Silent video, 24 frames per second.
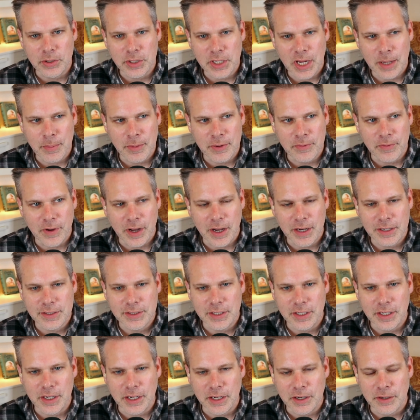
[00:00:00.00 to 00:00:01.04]
Jamie Foxx
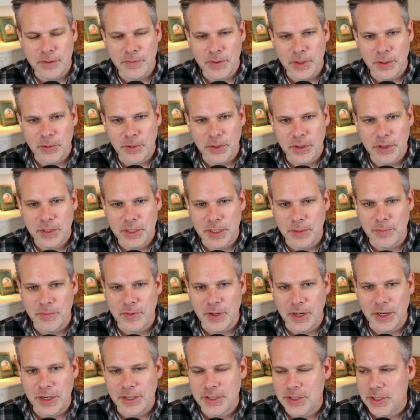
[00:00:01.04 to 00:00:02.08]
did an interview with Tim
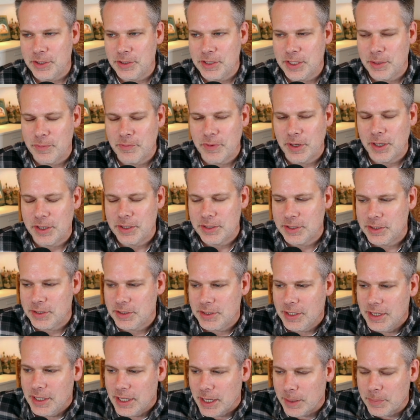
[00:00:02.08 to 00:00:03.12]
Ferriss. You know, Tim Ferriss
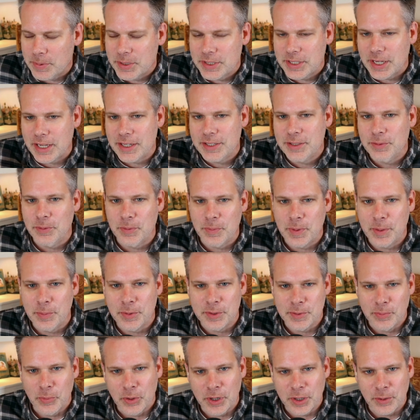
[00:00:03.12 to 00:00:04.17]
is obsessed with
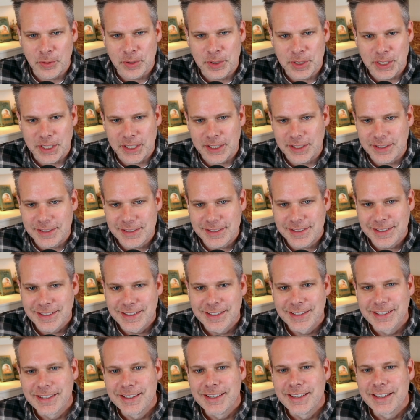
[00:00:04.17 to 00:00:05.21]
people's morning routines.
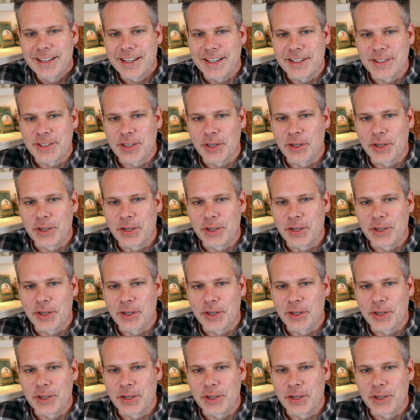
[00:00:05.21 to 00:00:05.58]
Yeah.